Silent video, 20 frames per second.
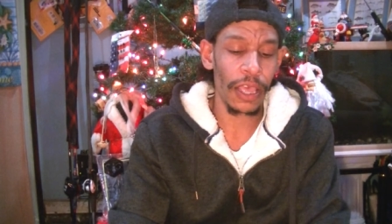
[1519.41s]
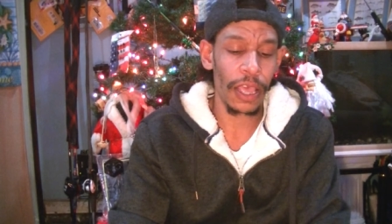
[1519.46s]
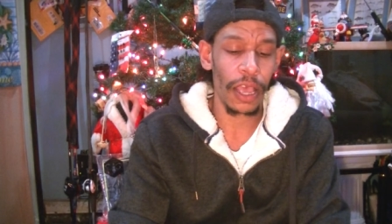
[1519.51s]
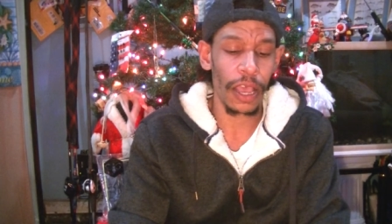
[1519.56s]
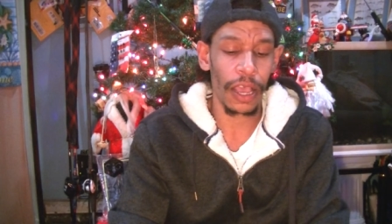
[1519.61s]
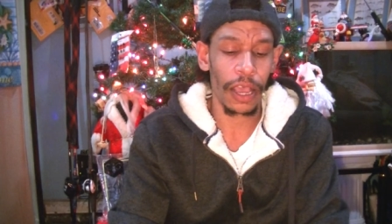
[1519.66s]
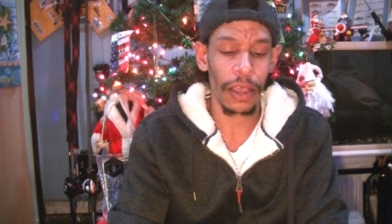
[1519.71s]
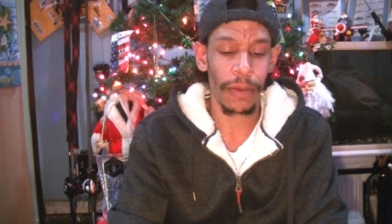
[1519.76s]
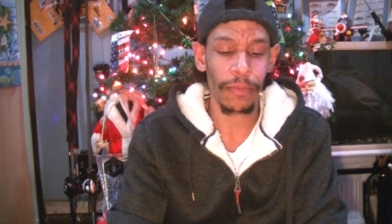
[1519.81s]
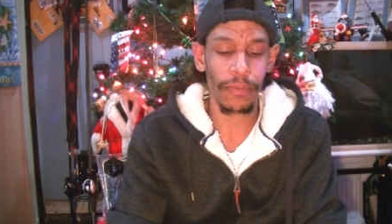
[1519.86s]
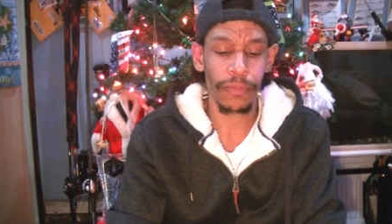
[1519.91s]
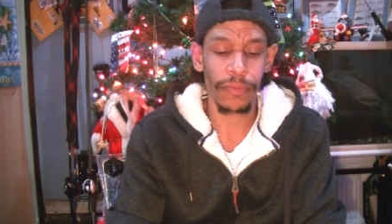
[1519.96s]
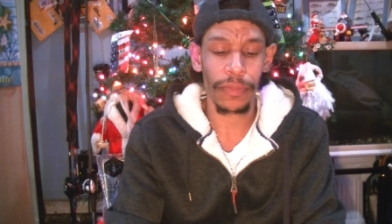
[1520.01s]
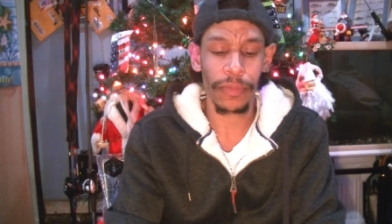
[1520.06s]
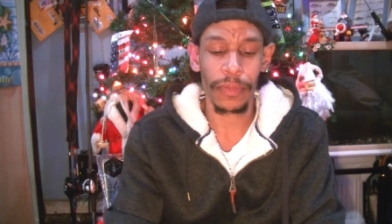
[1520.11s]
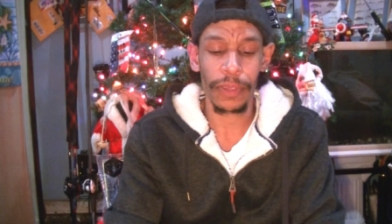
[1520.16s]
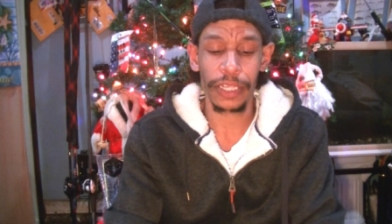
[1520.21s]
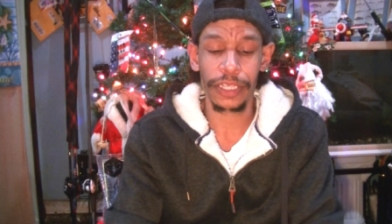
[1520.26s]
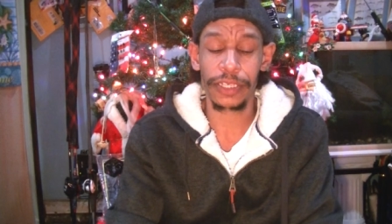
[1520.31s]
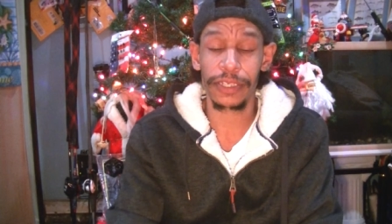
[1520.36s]
um,
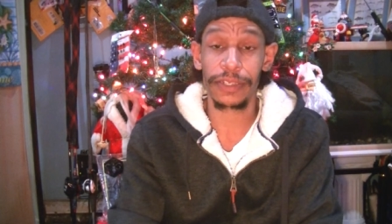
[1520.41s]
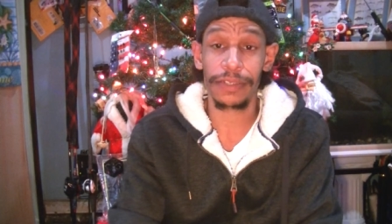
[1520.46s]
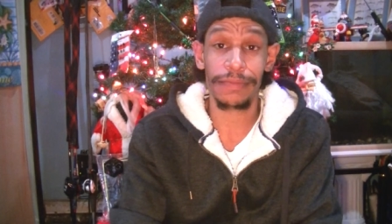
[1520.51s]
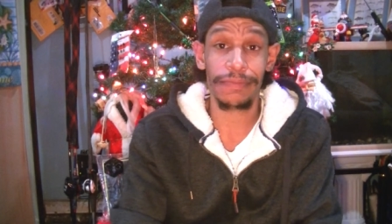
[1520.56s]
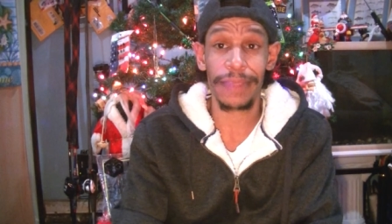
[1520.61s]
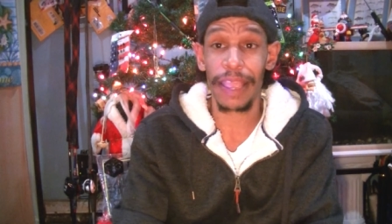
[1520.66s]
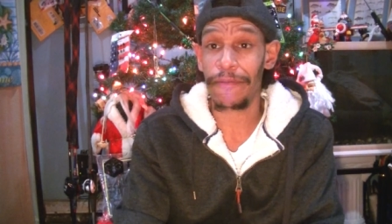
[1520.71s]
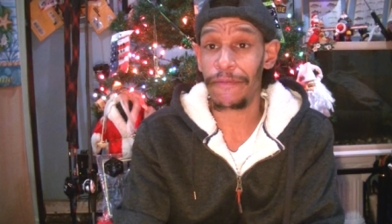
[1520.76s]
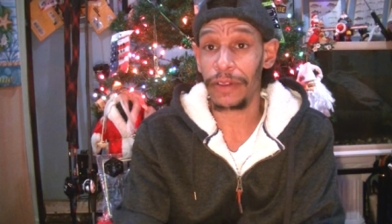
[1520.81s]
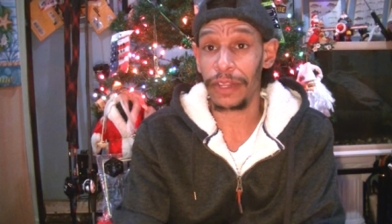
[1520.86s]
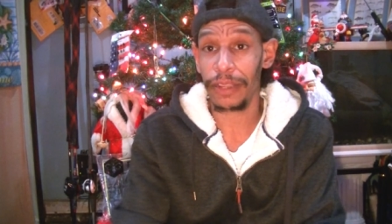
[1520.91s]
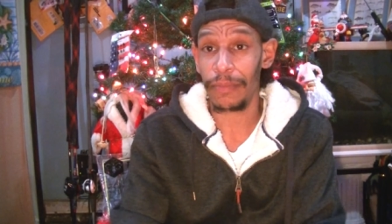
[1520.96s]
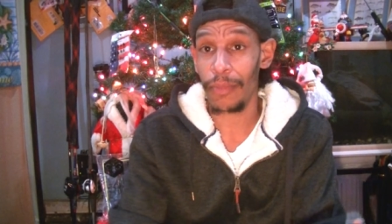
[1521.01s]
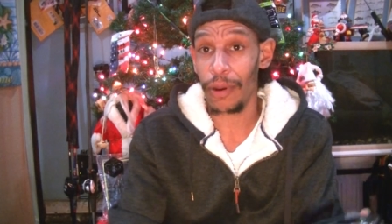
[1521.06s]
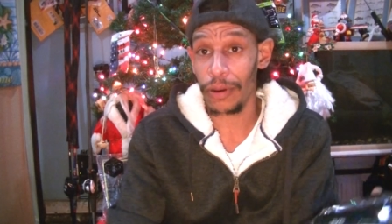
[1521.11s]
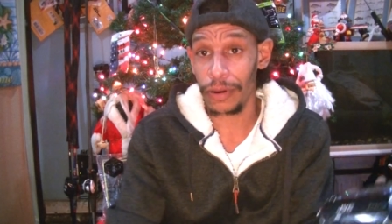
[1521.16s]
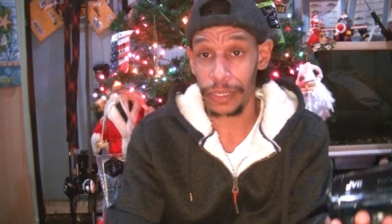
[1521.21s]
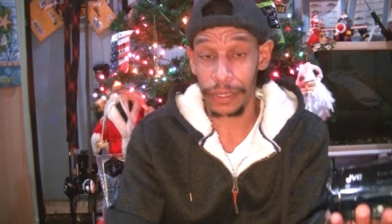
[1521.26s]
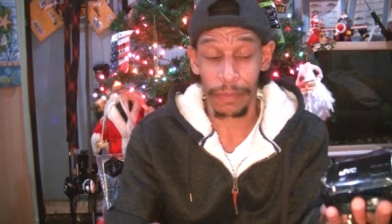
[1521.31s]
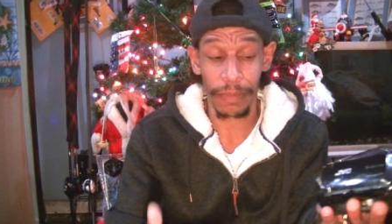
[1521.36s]
it's definitely
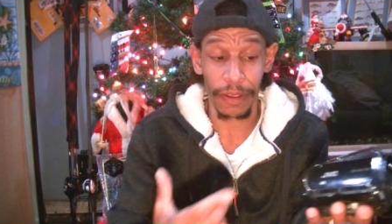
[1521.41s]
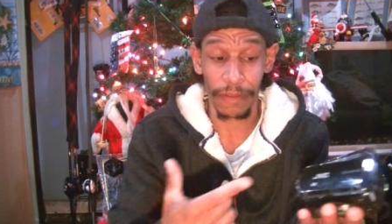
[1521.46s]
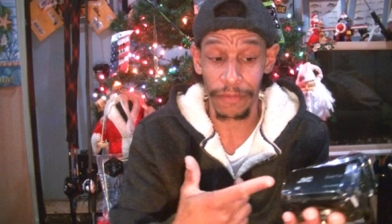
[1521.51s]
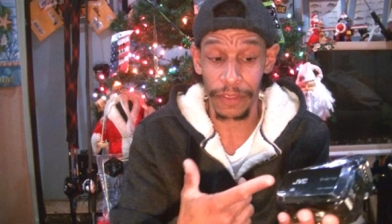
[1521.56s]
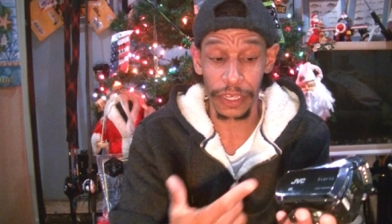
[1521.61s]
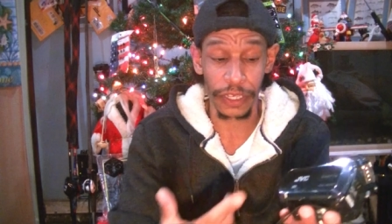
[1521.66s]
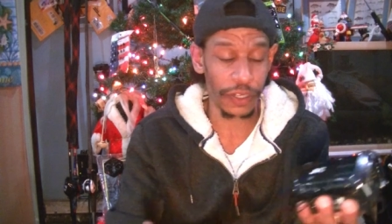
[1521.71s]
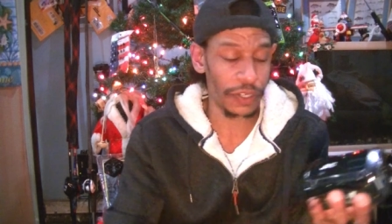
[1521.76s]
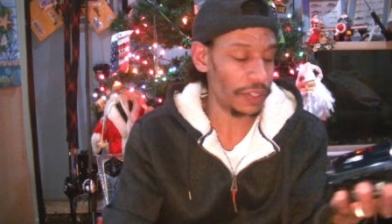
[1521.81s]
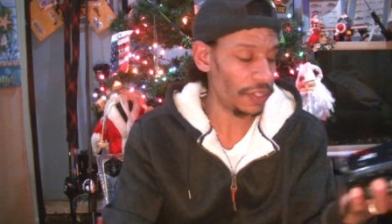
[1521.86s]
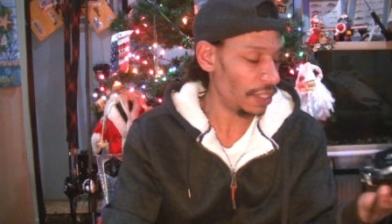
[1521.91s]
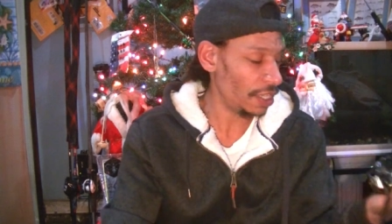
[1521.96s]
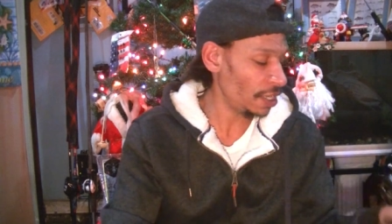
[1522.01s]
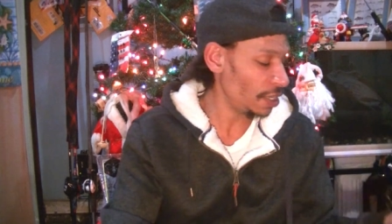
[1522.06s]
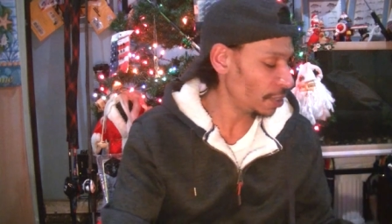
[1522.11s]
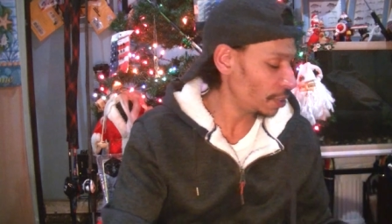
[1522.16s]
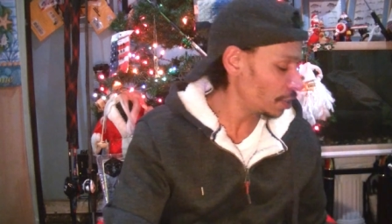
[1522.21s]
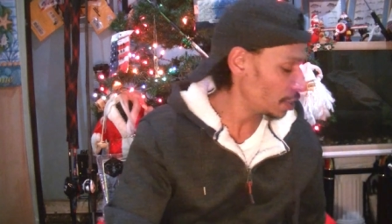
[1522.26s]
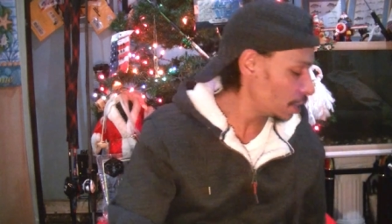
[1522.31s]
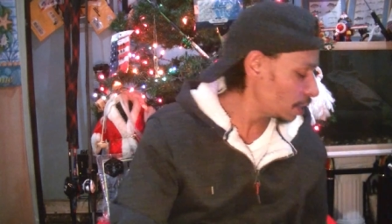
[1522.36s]
marks above this
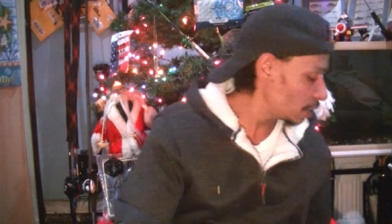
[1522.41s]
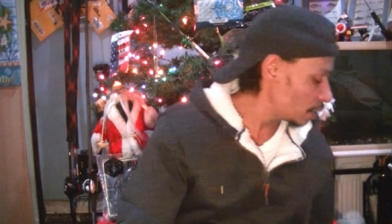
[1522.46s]
these.